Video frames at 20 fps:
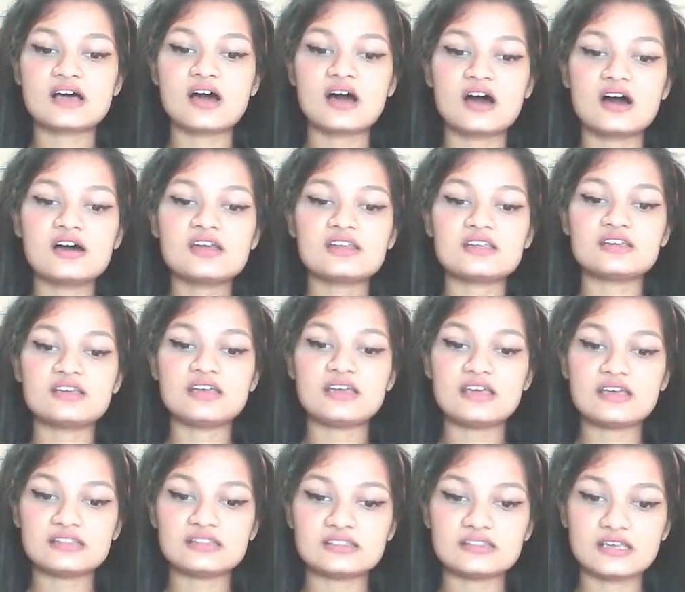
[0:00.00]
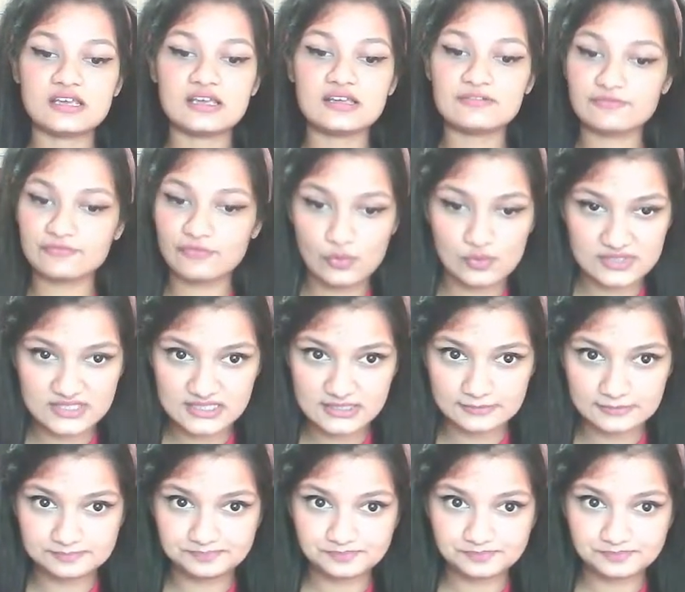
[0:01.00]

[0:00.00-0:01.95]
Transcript: are enforced.